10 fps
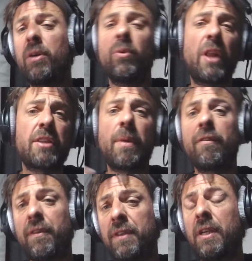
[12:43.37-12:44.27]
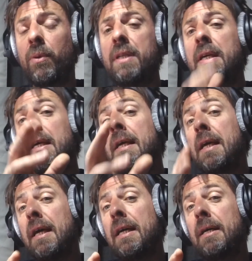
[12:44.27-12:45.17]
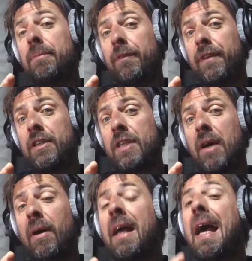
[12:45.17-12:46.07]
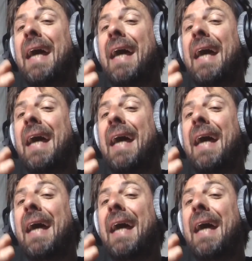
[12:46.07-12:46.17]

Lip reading: or that's about 50 quid per finished hour,